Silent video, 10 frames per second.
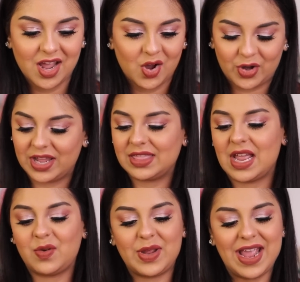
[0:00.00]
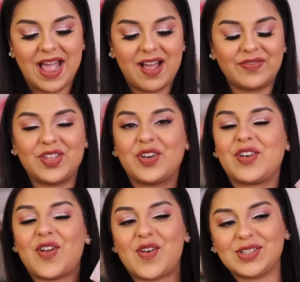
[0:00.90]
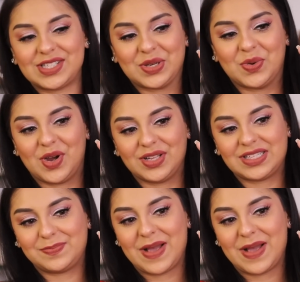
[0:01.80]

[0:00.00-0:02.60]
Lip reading: Okay, then we have the Rose Quartz